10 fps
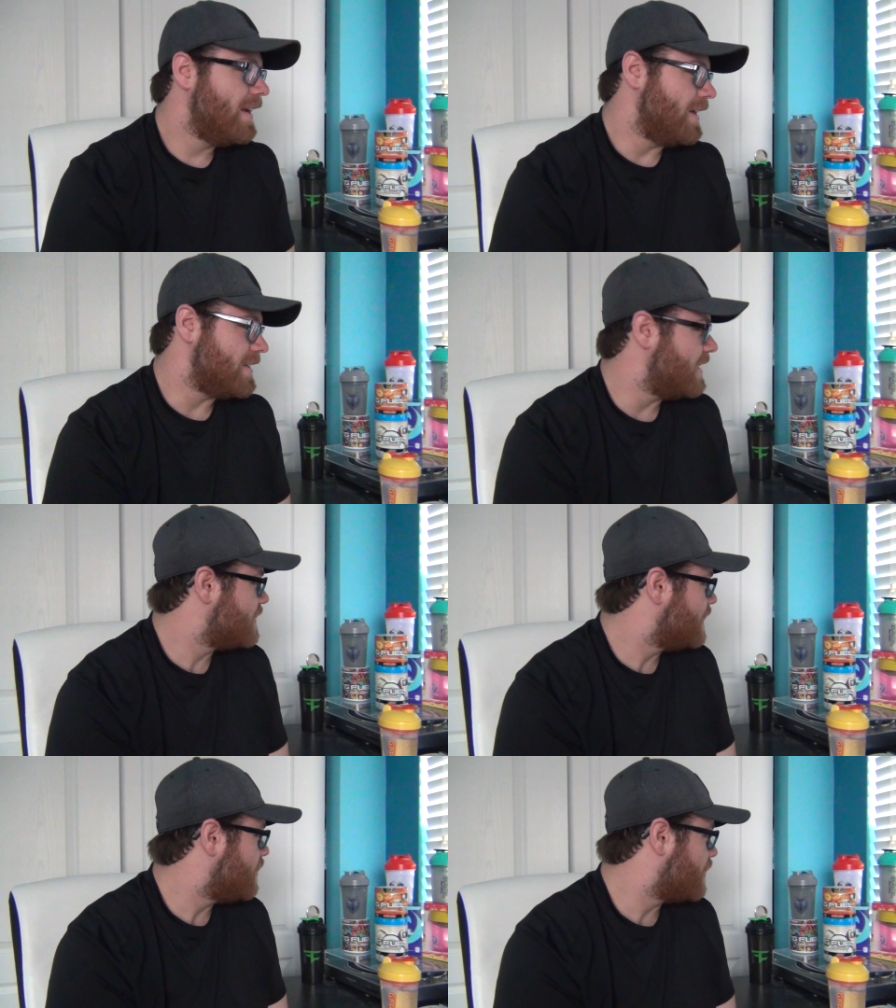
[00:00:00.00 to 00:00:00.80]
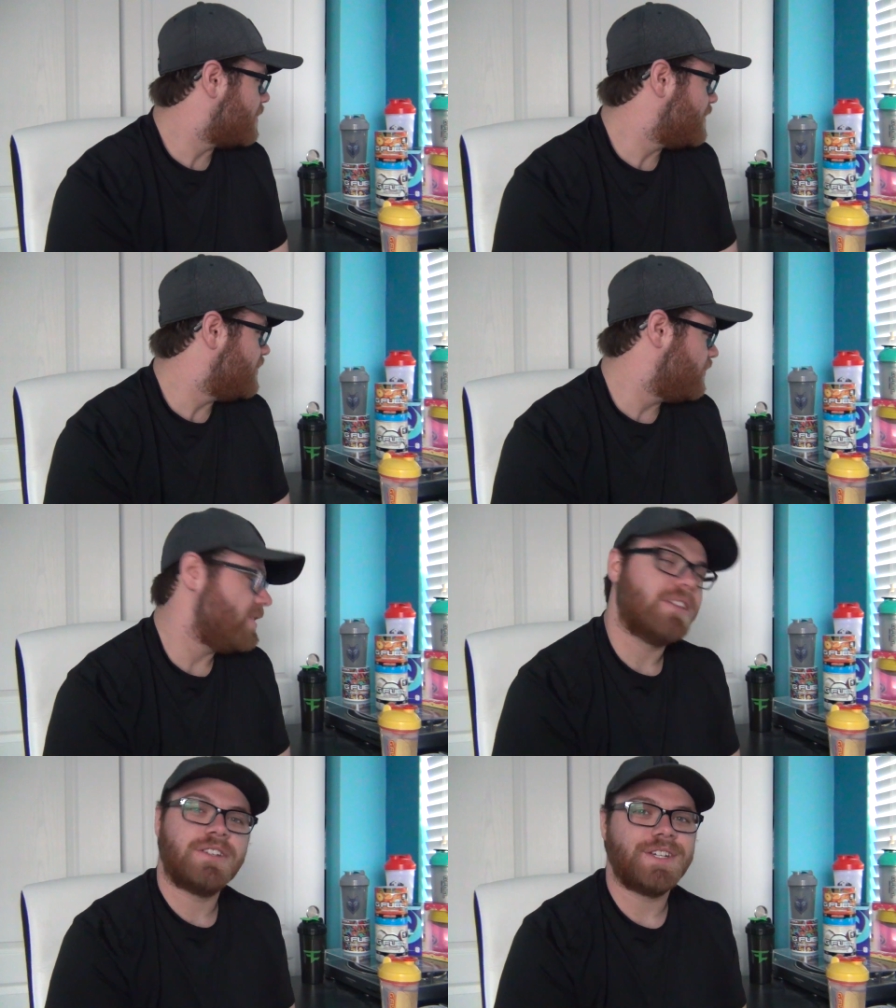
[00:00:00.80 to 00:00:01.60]
In today's video, we're gonna be doing
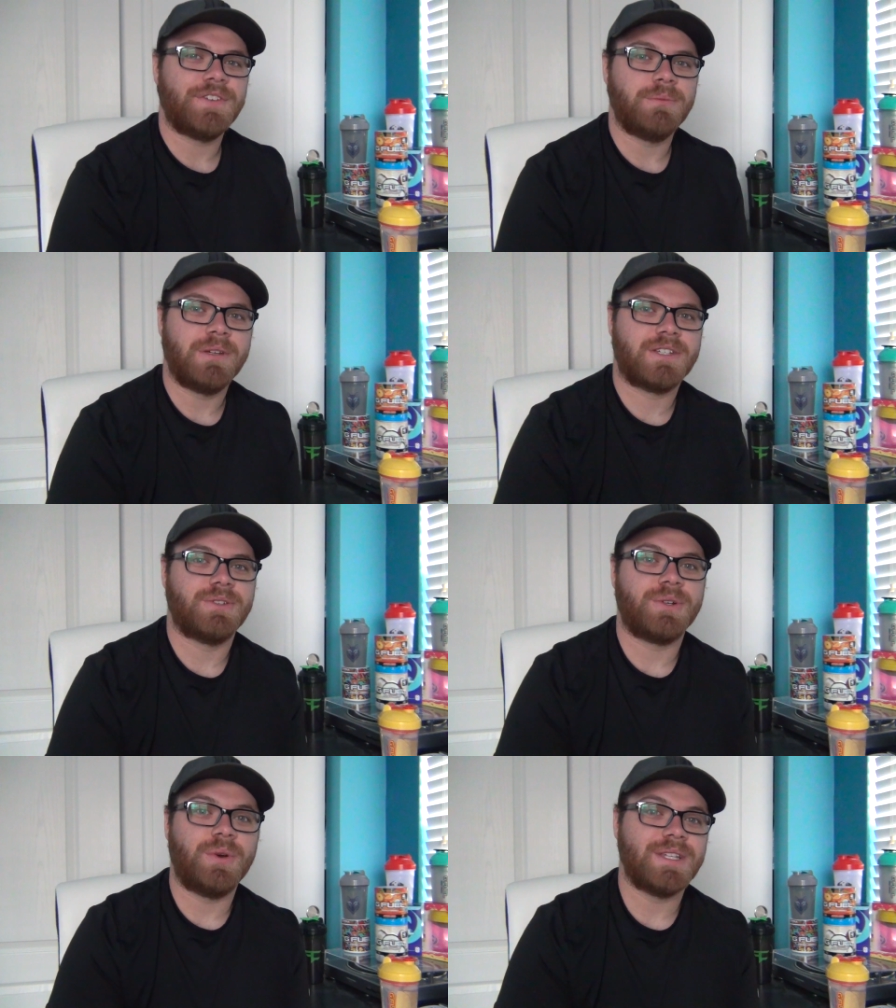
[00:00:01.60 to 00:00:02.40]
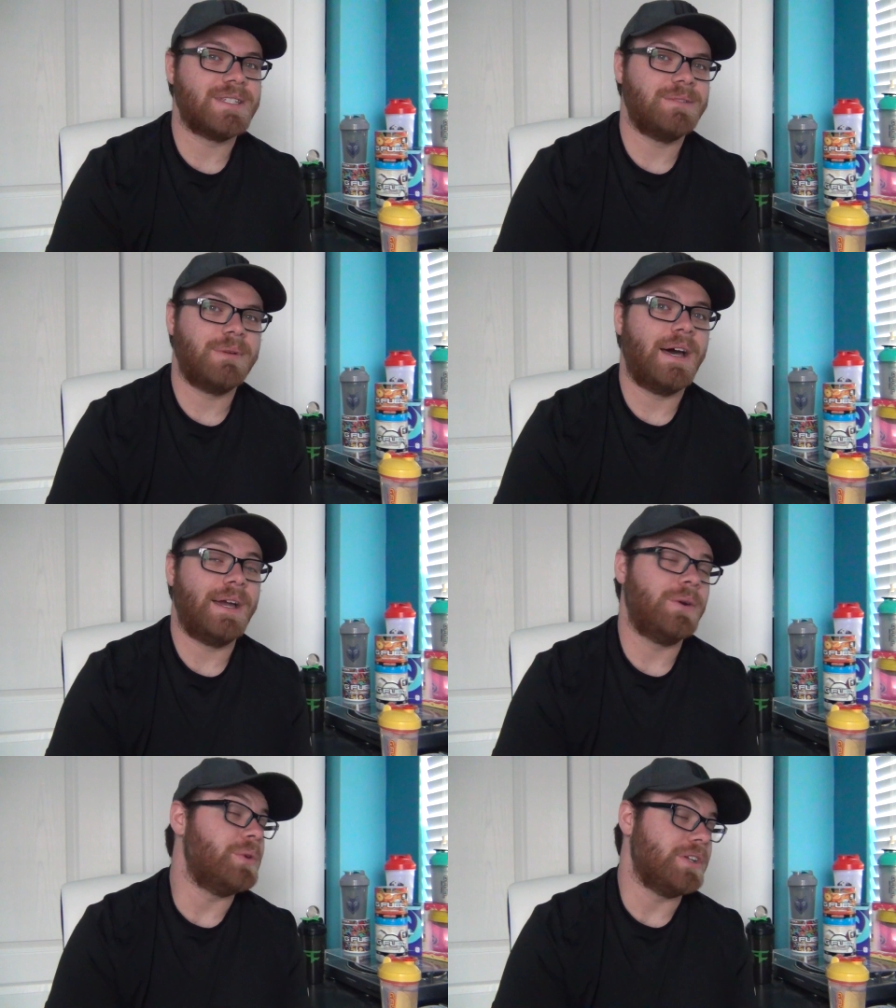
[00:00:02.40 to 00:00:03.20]
another Fuel mix requested
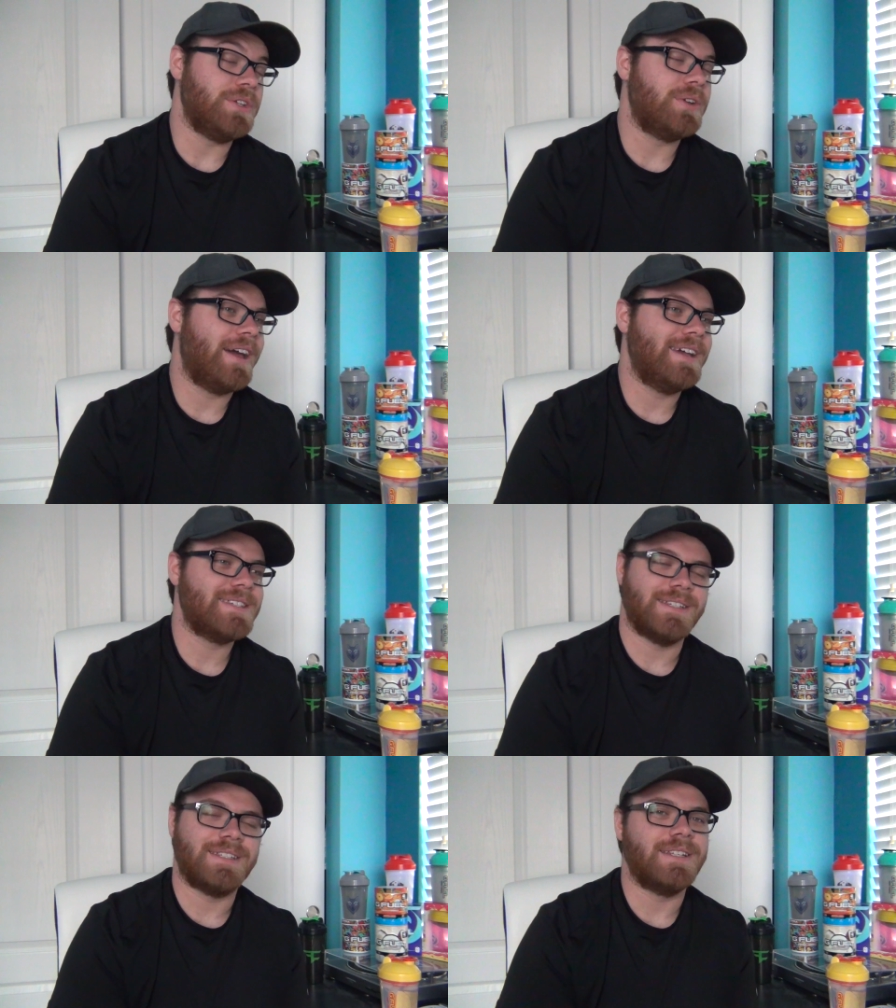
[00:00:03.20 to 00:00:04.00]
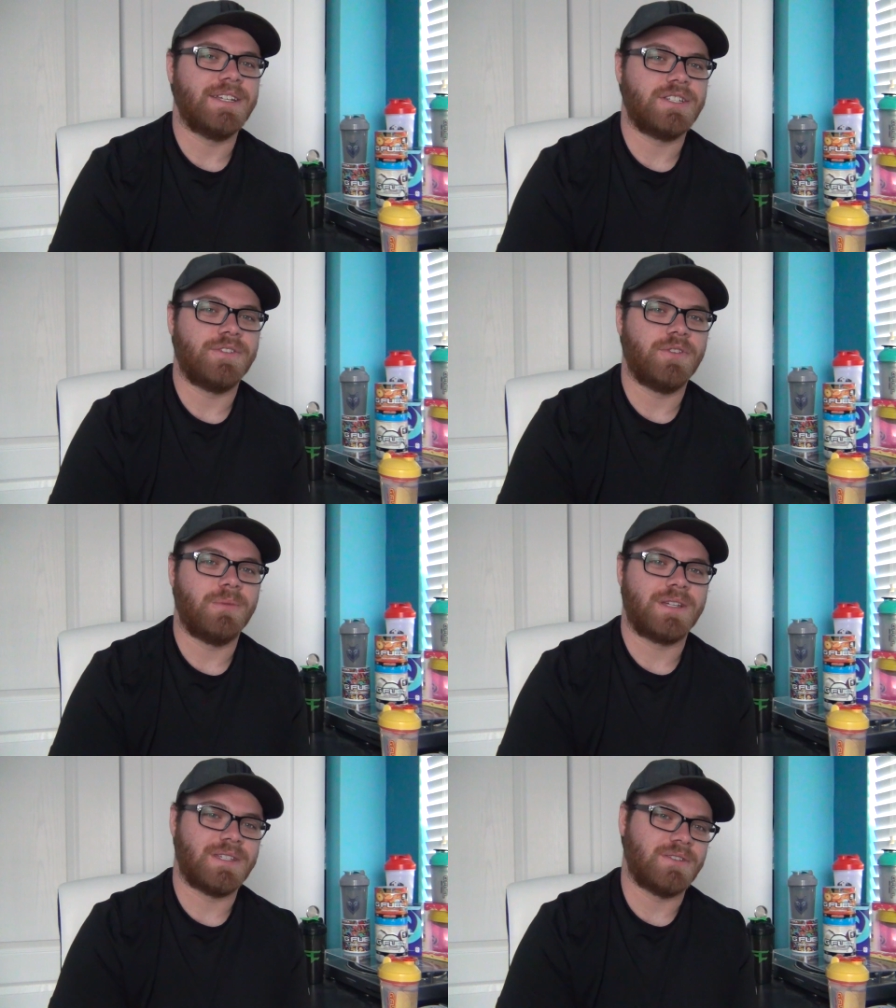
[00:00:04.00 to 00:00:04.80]
by one of you guys, and today's Fuel
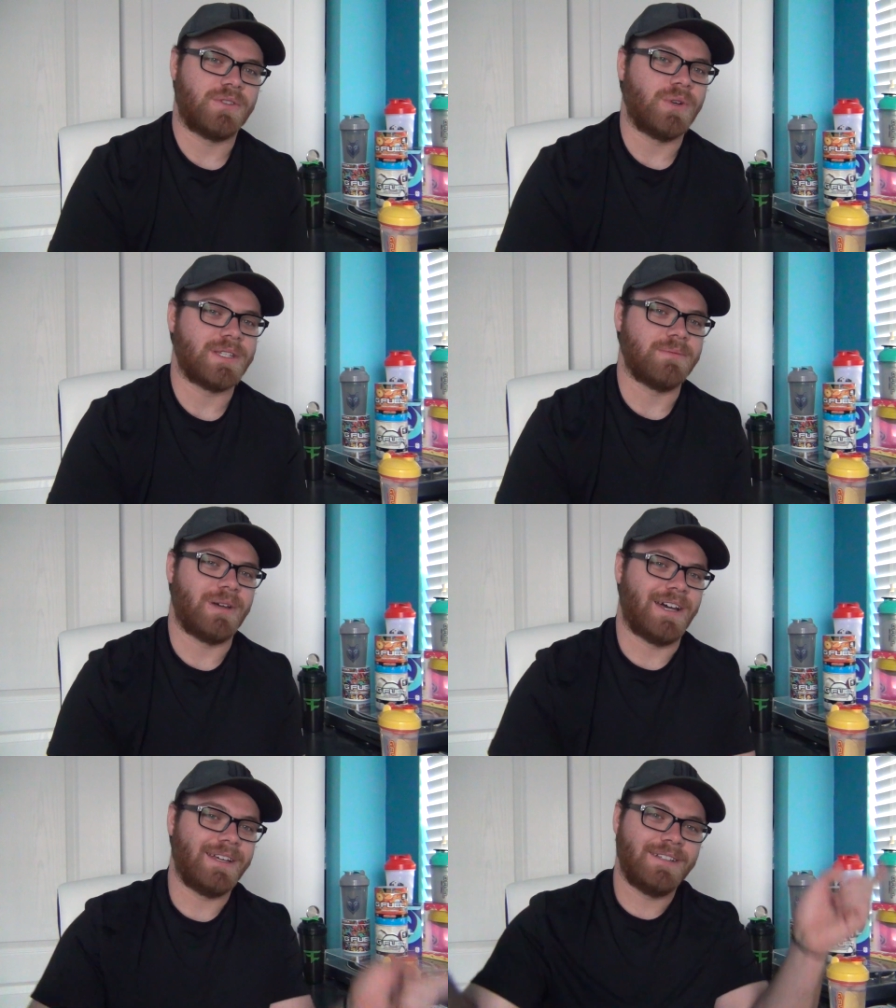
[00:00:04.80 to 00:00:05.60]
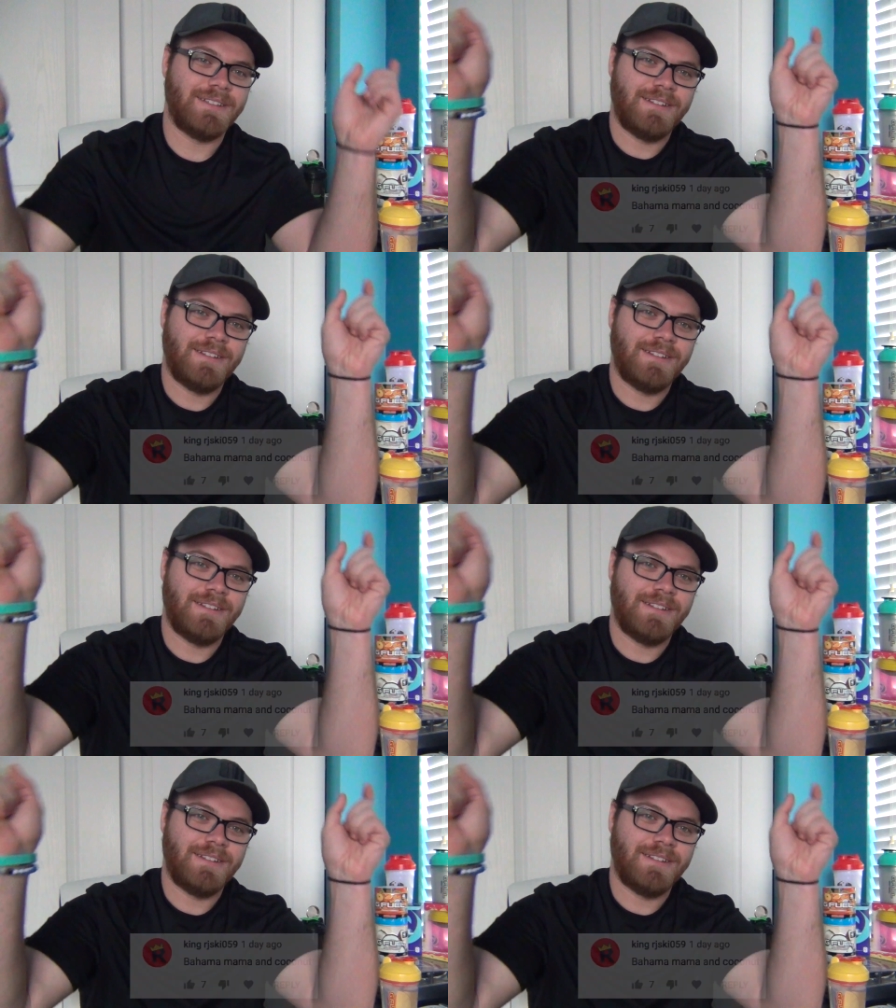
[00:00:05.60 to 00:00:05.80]
mix is requested by.